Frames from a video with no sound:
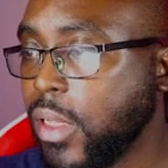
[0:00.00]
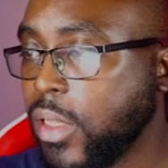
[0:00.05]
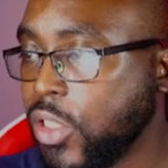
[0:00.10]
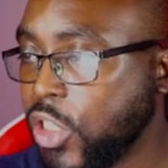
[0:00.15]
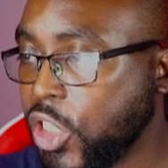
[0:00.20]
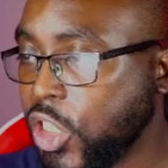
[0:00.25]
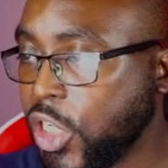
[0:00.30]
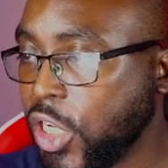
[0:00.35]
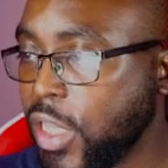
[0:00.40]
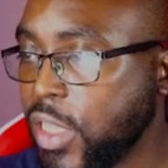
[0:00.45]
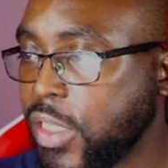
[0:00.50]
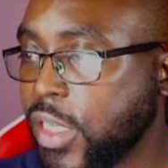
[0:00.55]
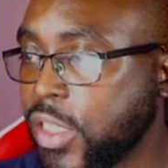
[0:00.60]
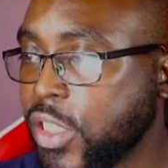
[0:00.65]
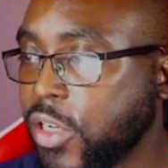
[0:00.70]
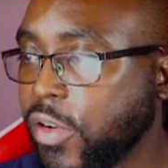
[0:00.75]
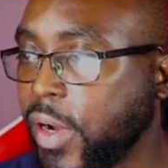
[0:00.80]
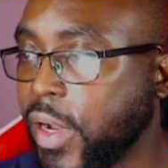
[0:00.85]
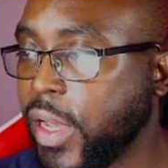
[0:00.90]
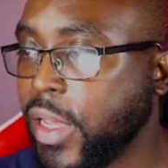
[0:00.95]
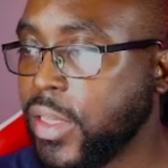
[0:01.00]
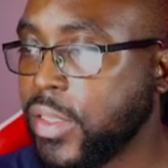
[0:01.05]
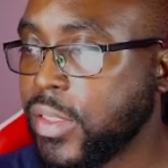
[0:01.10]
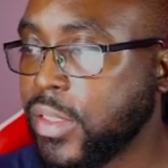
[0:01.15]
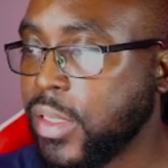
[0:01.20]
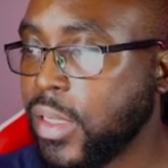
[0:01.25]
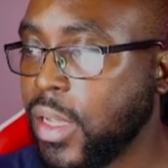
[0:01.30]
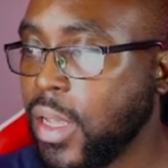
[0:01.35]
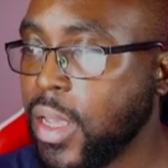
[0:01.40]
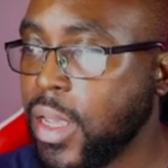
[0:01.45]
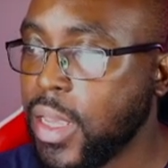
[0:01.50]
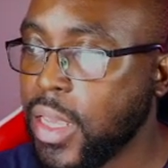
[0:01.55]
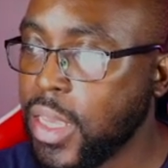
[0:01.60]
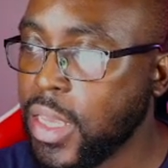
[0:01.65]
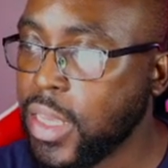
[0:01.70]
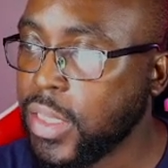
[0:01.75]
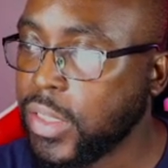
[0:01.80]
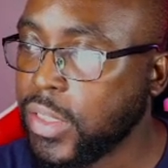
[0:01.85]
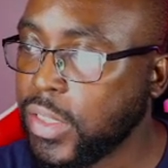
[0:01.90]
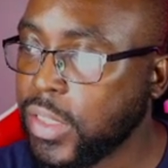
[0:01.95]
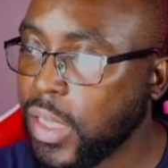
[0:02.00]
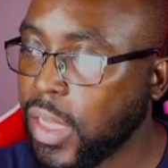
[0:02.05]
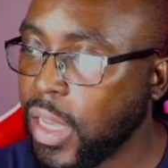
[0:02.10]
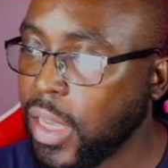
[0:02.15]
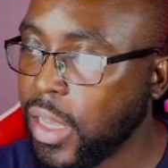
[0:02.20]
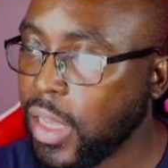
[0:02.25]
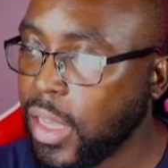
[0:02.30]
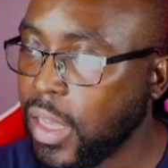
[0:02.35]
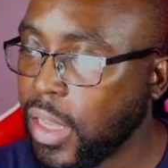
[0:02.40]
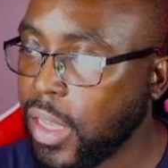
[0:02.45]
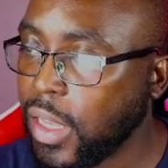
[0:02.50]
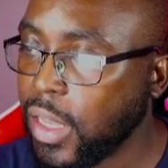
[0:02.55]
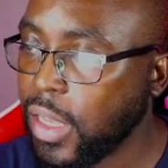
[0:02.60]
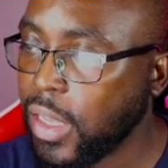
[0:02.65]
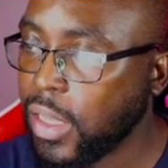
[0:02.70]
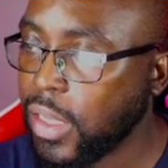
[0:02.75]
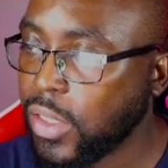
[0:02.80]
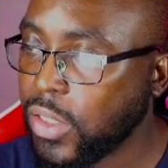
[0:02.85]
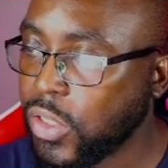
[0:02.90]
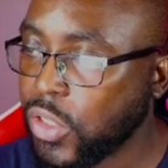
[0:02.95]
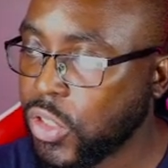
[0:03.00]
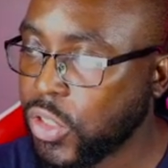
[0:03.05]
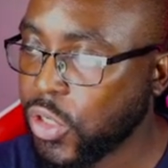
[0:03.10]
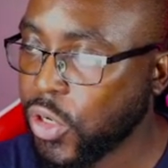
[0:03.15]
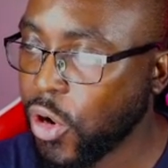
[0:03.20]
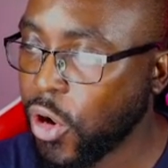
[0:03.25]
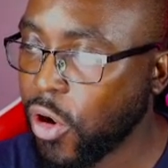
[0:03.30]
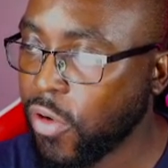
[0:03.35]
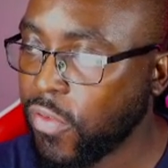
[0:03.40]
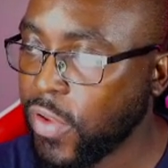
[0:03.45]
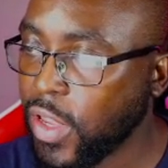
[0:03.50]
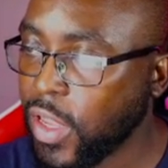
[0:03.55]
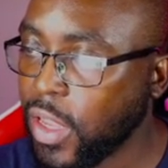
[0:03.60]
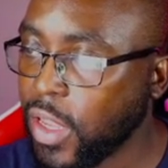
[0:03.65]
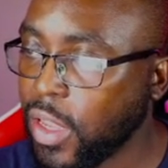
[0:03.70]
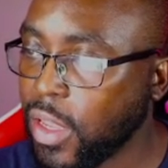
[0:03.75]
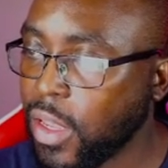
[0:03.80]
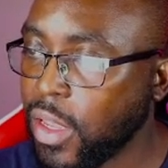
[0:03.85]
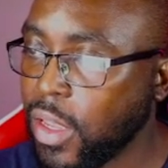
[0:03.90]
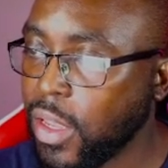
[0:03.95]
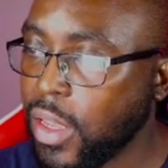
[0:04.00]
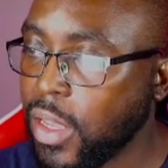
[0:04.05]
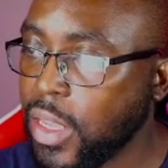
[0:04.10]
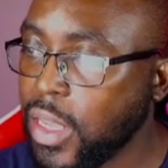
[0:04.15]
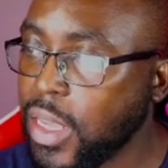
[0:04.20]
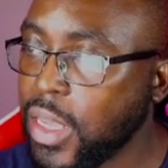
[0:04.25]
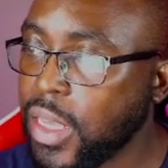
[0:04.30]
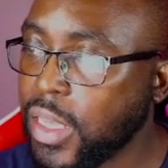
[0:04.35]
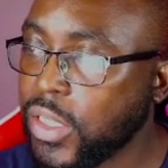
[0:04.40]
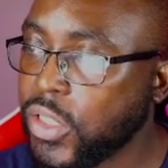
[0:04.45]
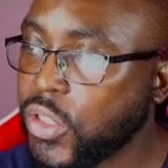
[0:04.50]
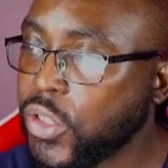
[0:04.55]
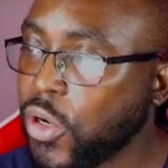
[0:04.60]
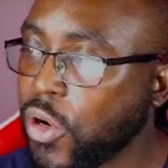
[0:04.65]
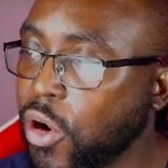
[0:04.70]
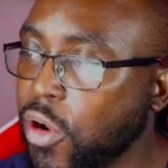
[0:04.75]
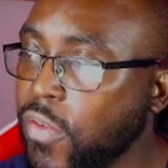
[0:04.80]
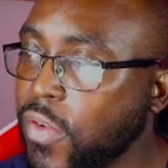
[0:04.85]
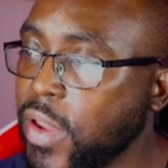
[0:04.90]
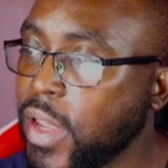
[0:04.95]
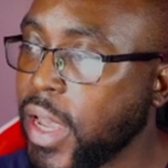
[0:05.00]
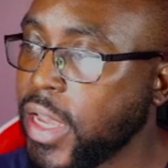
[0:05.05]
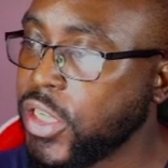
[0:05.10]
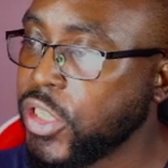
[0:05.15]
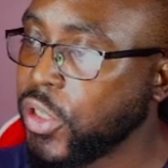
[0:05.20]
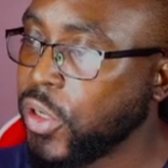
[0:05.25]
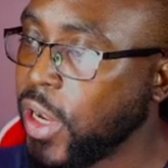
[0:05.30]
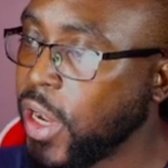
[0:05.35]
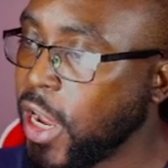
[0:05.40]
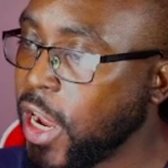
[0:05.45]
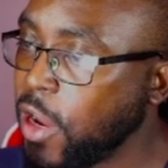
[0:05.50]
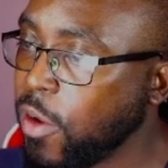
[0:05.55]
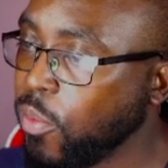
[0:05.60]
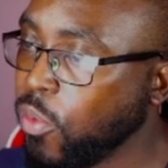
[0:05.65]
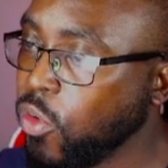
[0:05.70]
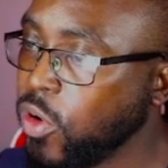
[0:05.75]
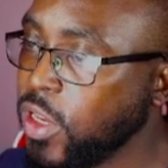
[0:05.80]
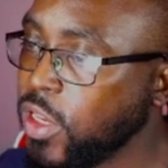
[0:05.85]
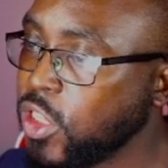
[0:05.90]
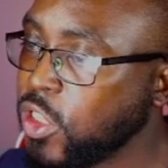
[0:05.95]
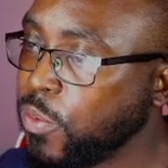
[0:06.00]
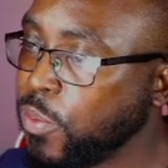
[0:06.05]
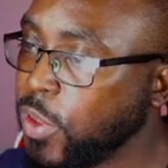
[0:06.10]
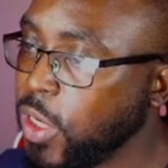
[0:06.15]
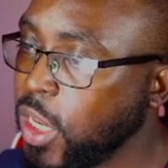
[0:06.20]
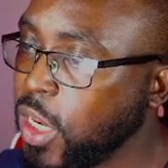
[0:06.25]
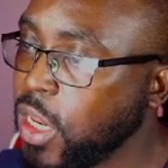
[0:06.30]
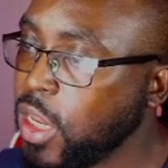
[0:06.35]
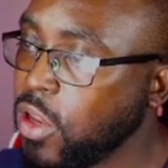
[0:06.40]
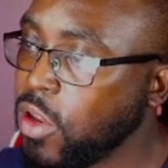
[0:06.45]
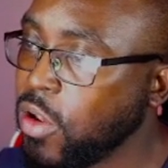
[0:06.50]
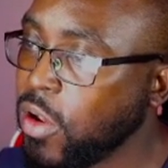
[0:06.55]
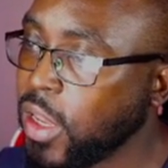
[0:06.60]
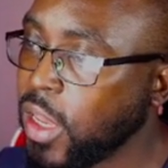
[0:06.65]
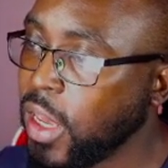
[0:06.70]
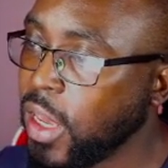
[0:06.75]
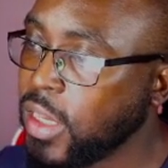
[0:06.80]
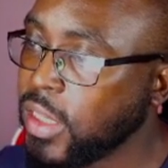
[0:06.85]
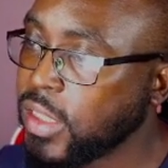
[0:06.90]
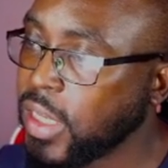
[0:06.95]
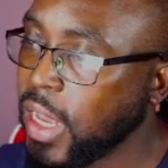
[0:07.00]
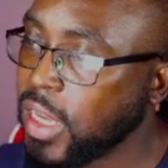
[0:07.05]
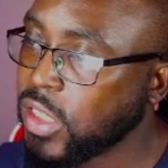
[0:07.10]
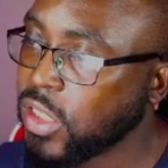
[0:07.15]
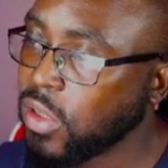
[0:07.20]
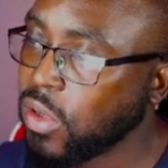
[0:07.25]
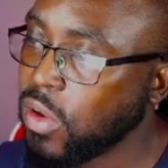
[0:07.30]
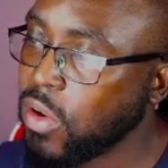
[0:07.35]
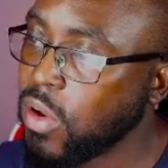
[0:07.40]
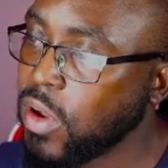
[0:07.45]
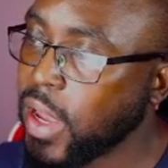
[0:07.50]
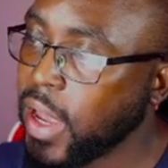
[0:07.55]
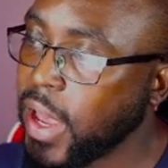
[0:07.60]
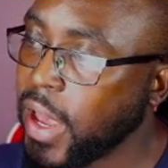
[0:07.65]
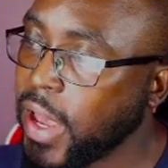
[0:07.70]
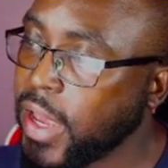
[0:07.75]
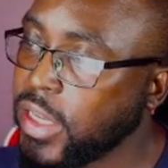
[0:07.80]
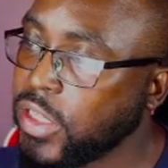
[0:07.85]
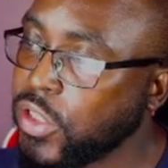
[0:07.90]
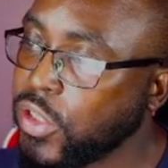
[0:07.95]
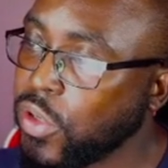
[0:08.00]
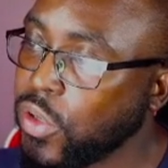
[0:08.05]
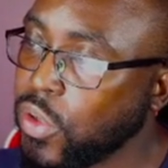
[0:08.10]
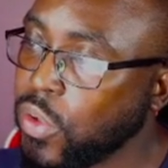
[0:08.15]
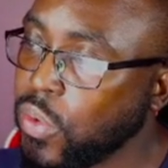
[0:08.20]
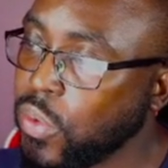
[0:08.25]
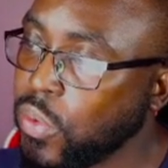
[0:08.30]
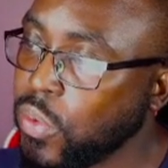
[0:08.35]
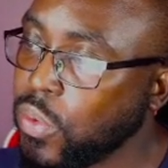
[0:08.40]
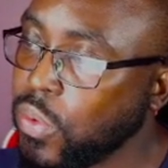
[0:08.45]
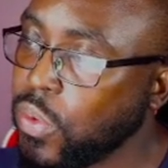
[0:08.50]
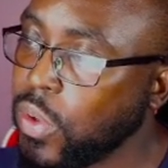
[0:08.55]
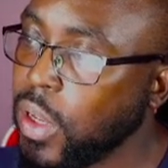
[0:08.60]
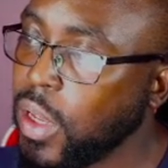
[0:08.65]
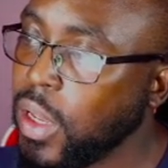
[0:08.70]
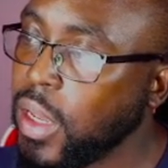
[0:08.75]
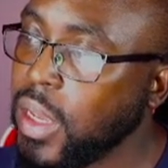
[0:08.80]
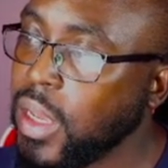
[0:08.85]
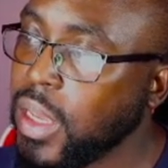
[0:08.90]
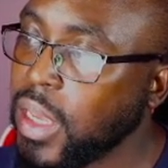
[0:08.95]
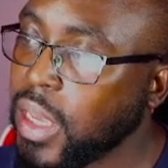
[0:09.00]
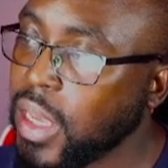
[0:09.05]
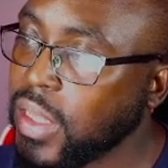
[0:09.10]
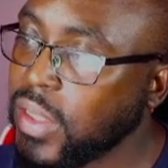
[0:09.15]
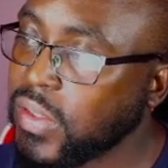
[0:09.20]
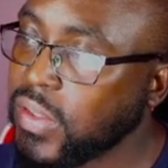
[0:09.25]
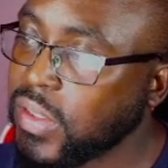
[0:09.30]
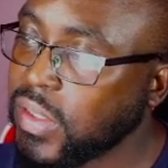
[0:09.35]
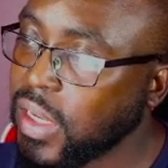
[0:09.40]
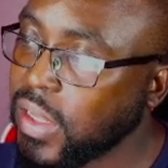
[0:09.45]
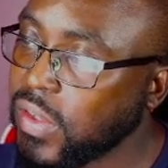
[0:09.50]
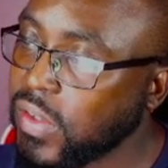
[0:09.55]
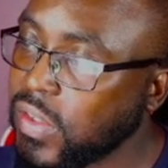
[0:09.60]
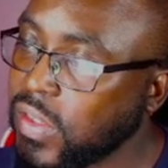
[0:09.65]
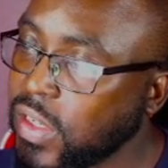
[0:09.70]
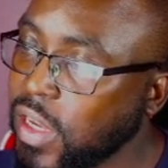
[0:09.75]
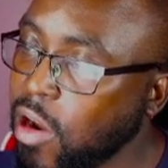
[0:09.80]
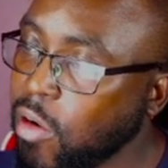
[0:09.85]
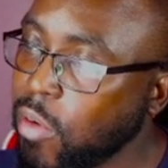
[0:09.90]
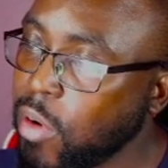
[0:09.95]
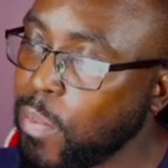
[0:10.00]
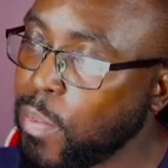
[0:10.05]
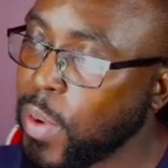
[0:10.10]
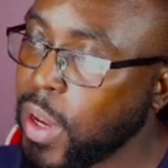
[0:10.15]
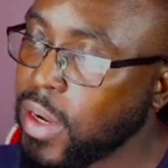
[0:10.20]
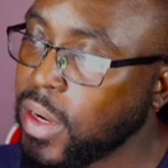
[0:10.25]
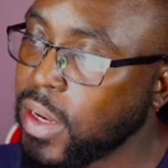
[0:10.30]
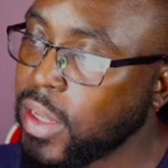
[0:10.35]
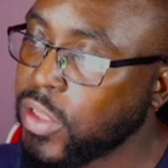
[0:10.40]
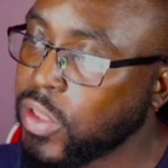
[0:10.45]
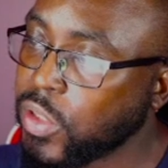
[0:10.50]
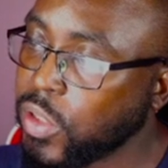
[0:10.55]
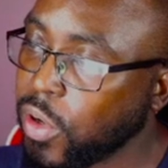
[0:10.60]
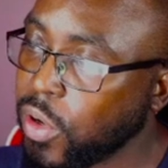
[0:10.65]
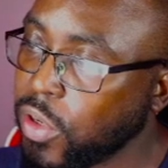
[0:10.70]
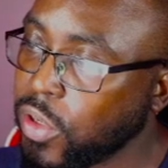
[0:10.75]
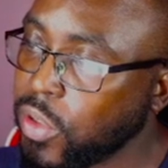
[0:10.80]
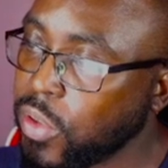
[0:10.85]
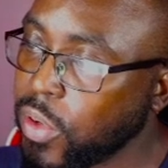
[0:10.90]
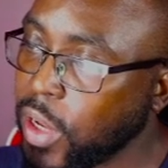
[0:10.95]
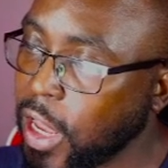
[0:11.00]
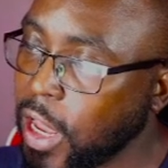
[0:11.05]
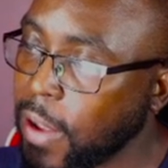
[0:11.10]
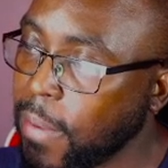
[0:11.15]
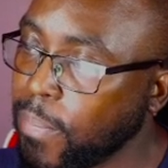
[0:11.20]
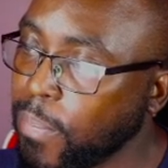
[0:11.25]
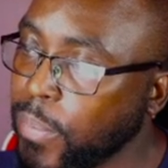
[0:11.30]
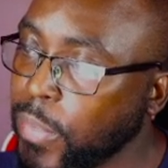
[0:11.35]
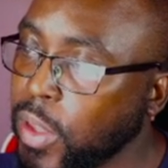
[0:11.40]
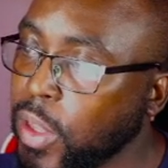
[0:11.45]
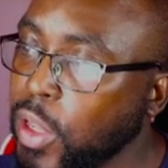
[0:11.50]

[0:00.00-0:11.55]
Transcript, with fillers: Jesus Christ is serving he is serving as your high priest, pleading your case as long as you, in sincere repentance, turn to him.